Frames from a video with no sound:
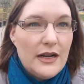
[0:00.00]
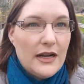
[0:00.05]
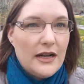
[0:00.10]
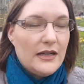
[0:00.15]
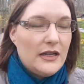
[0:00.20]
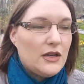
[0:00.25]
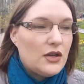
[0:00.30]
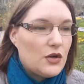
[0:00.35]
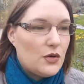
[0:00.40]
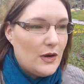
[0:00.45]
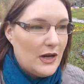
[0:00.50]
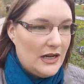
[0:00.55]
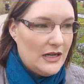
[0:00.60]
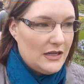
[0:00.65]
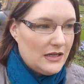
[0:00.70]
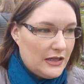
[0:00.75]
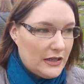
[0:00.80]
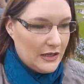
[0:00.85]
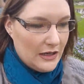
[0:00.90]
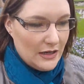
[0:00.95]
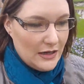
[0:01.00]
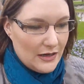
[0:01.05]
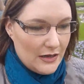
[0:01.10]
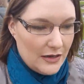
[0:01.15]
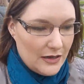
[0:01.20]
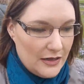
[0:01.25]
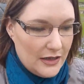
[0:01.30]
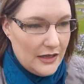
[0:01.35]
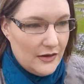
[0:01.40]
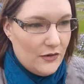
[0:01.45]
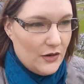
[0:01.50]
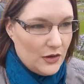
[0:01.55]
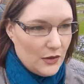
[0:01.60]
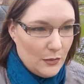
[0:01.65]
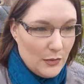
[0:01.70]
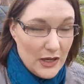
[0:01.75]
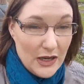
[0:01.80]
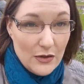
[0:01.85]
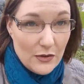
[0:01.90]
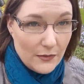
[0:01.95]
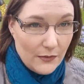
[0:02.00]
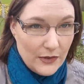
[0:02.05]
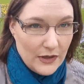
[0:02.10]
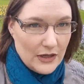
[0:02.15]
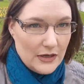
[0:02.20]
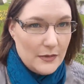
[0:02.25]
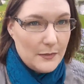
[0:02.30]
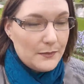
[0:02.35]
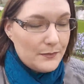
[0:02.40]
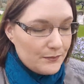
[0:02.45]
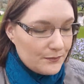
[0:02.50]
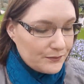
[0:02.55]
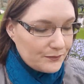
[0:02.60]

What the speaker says: and it creates even a bigger fear